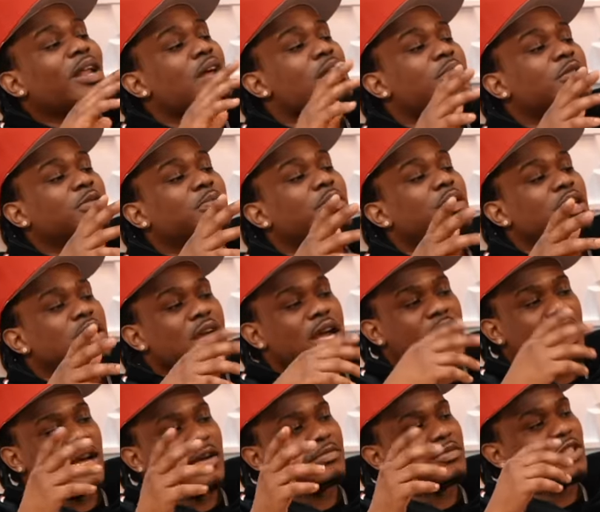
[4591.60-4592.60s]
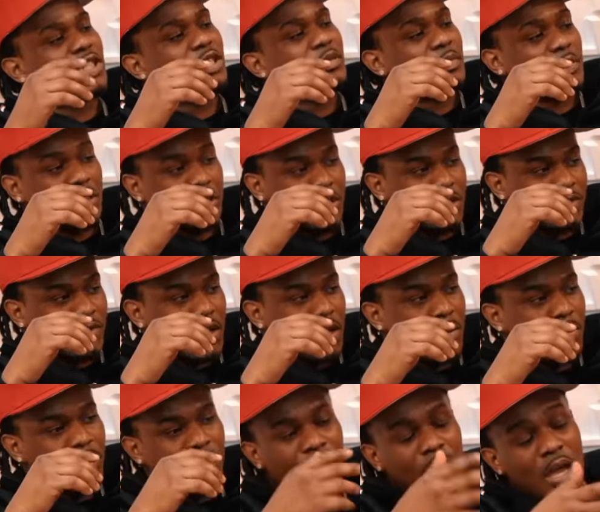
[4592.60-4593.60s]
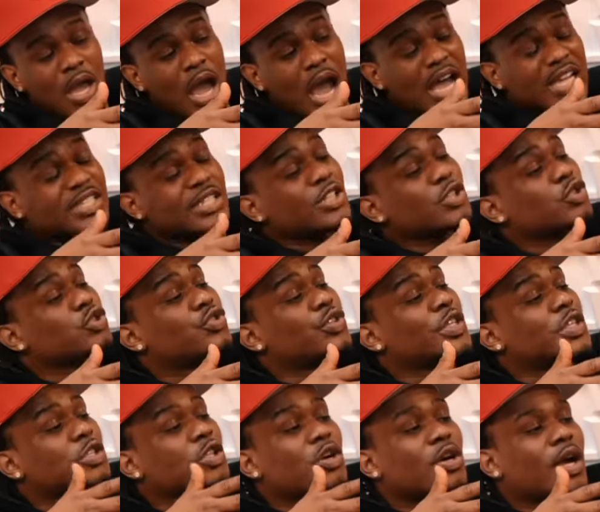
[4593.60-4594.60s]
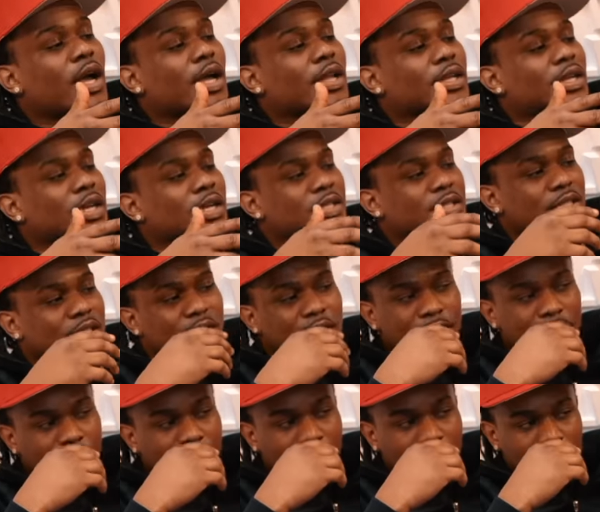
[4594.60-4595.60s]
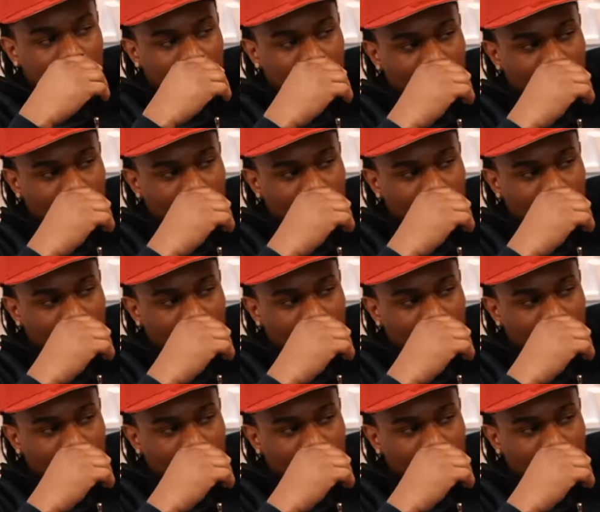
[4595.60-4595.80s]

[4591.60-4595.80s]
no matter how much money I got, I'm cheap and shit, right? Mm-hmm. I still drink Long Island iced tea.